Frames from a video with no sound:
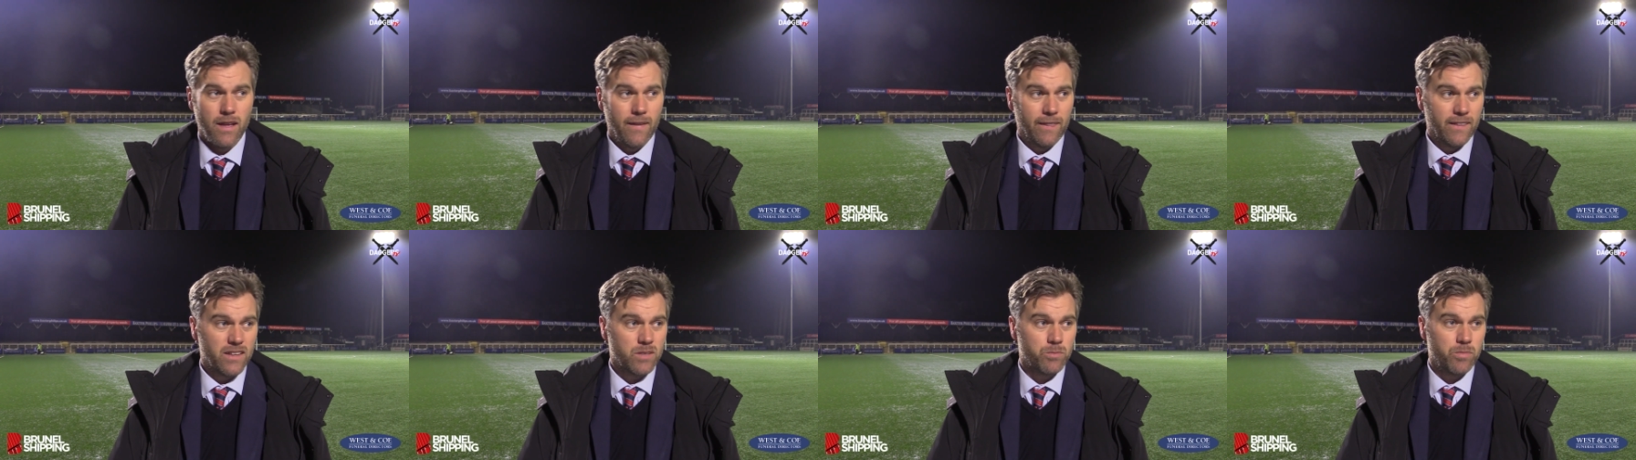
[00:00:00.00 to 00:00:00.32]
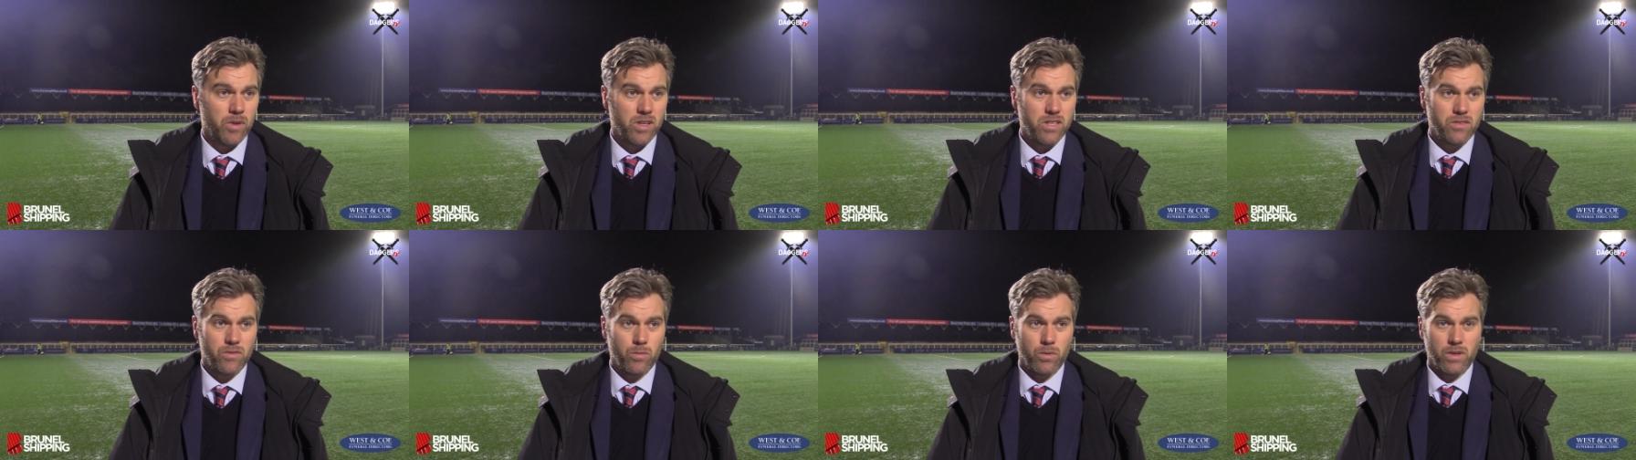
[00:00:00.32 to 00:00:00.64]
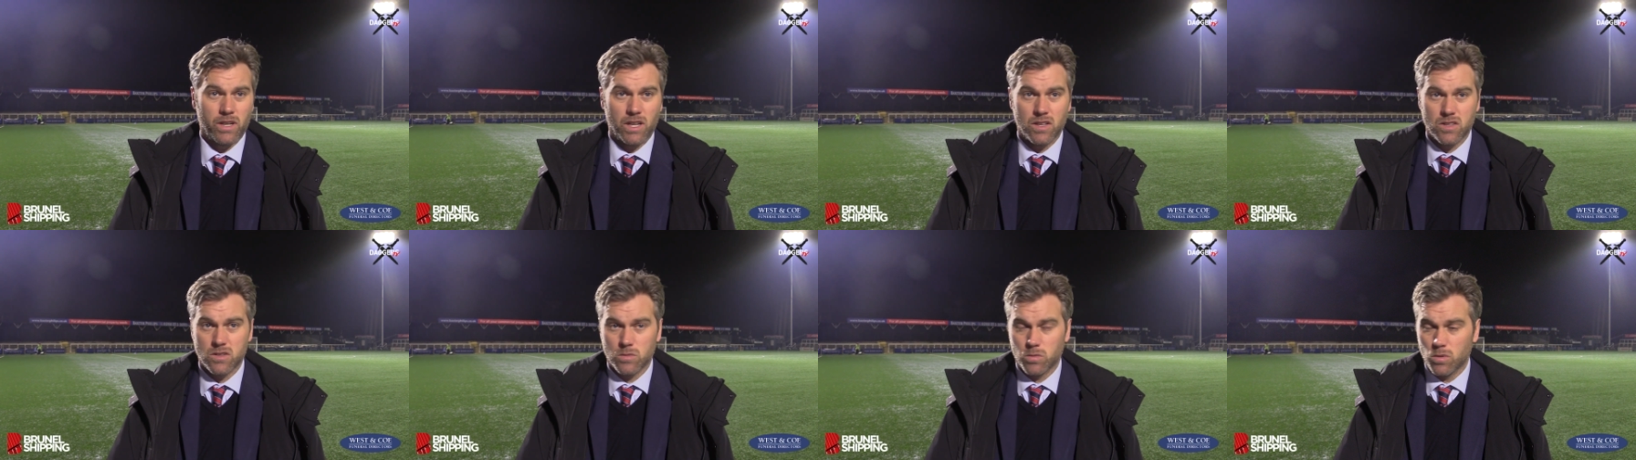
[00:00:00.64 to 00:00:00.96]
There's bits that
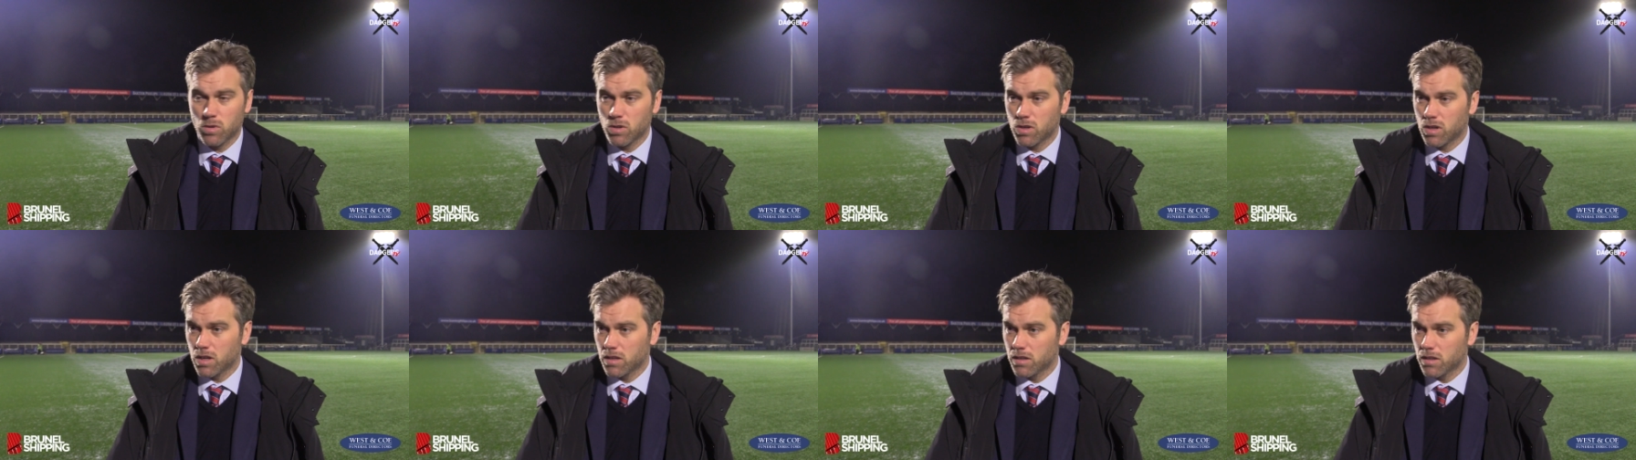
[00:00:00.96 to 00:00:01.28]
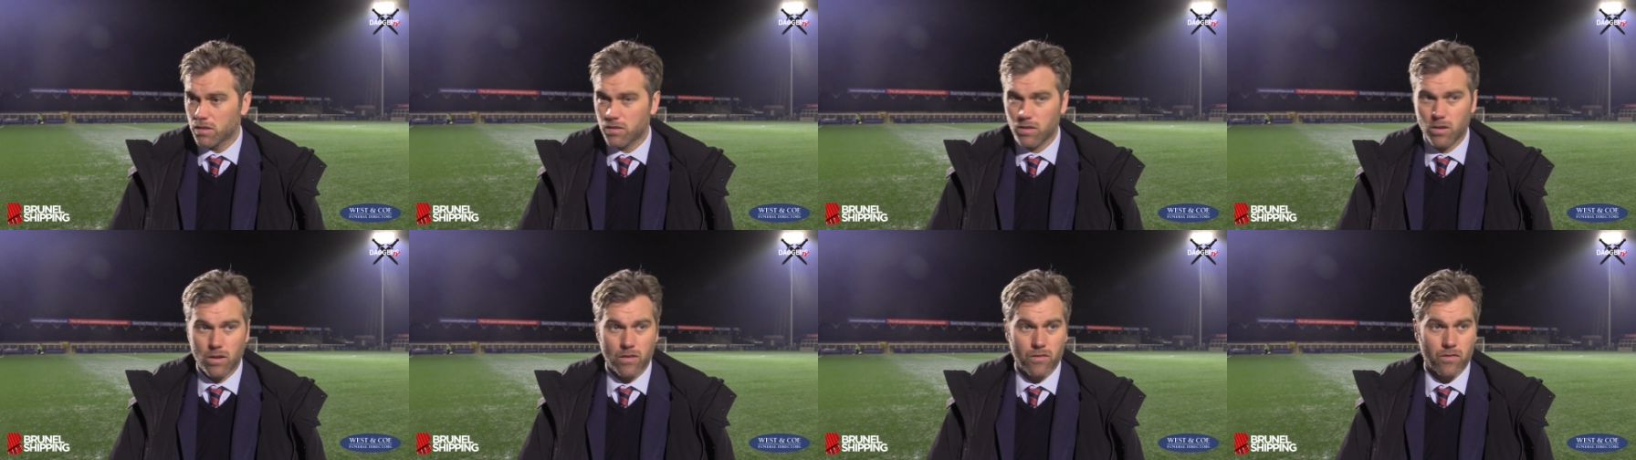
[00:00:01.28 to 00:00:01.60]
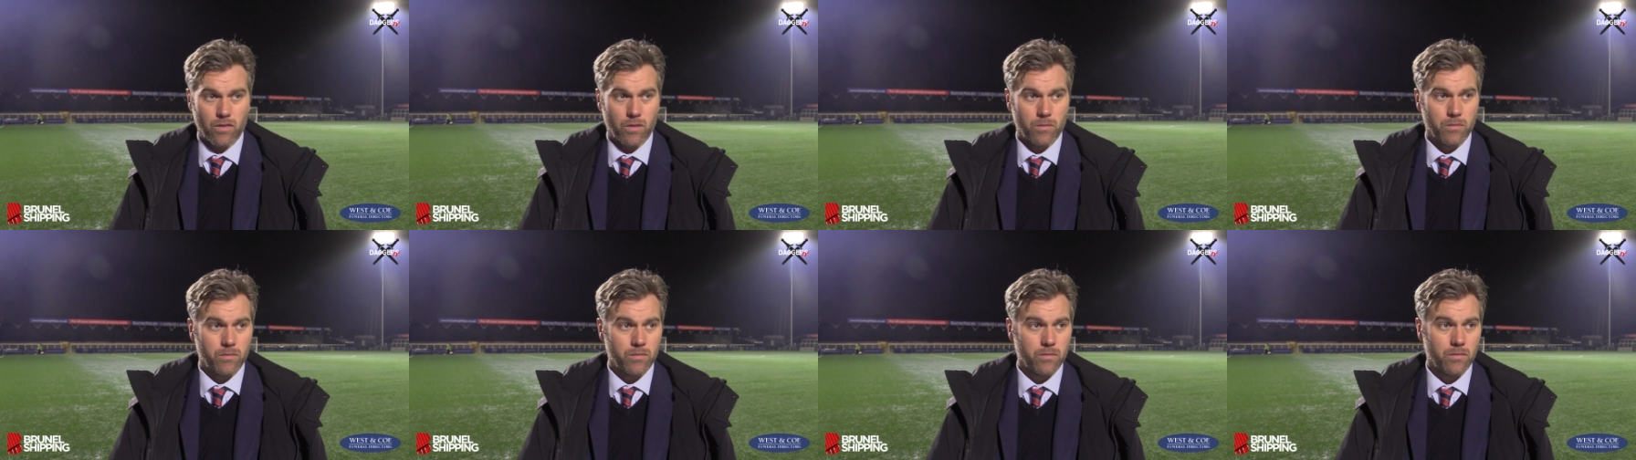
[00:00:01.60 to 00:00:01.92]
we need to work on. I thought
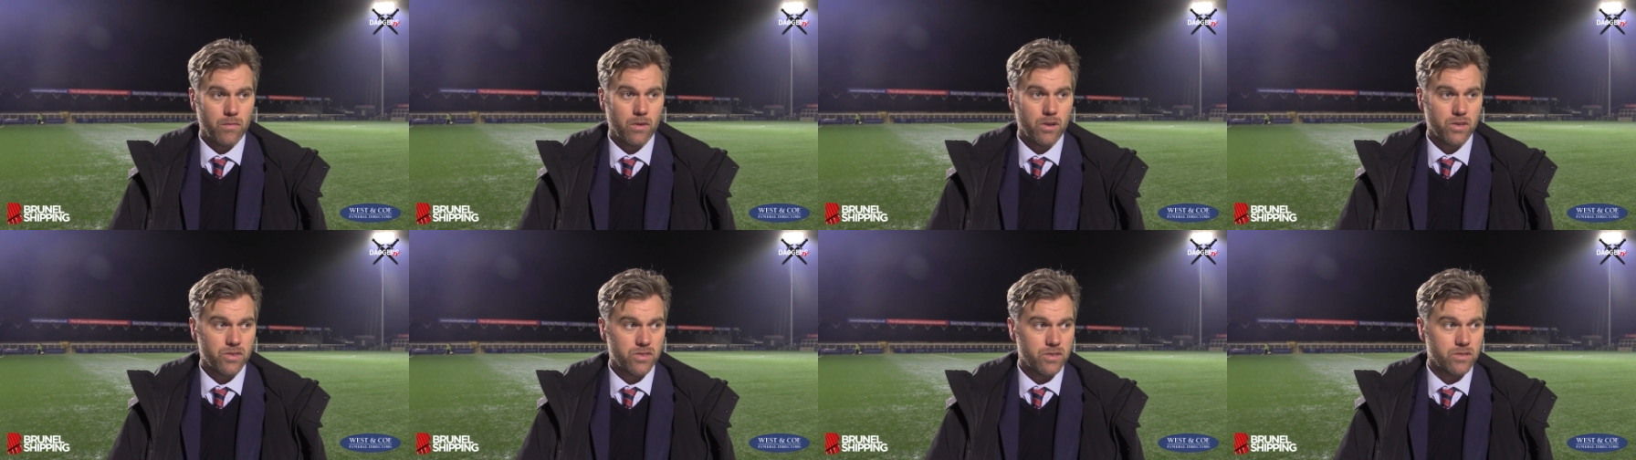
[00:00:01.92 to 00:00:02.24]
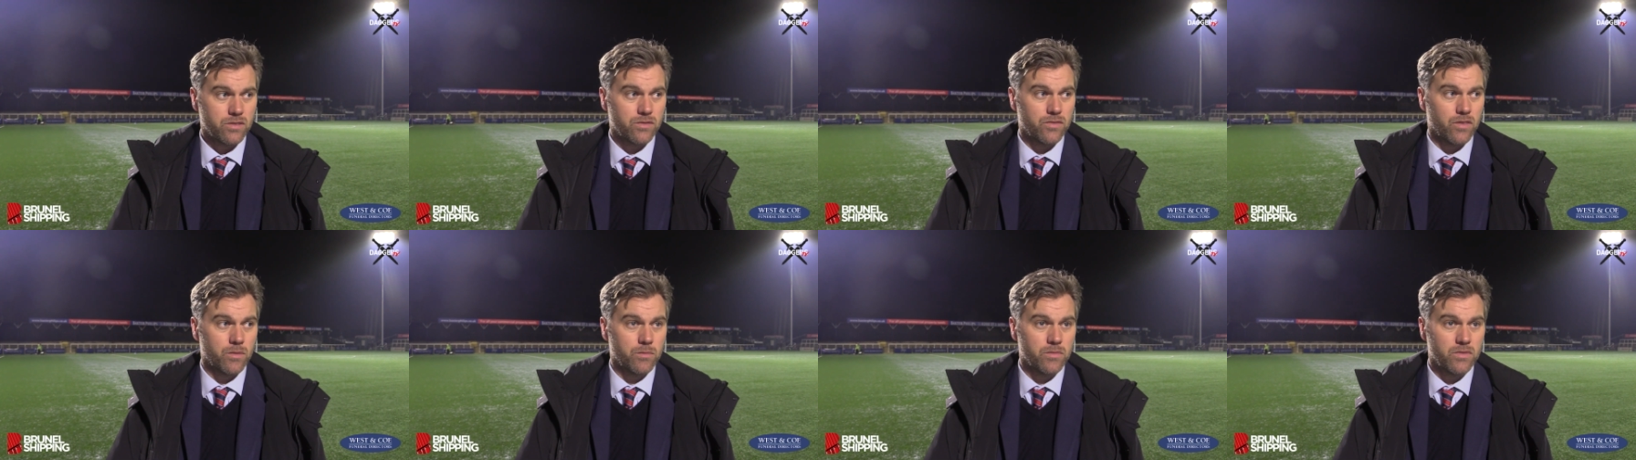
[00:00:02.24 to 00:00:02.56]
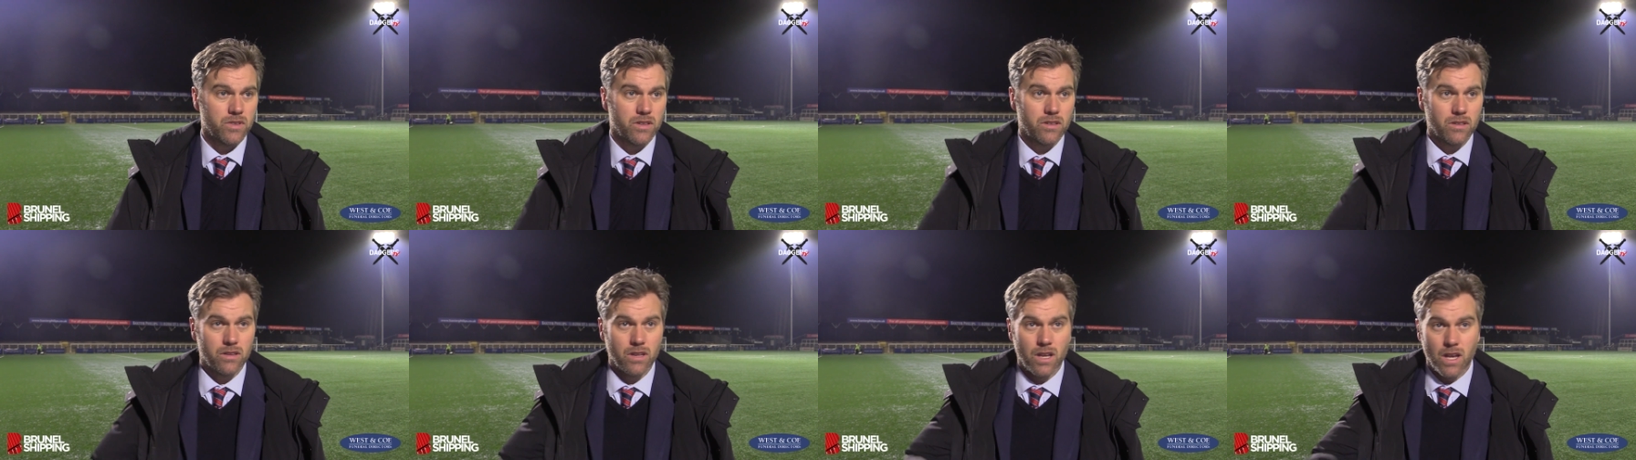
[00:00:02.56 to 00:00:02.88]
from us from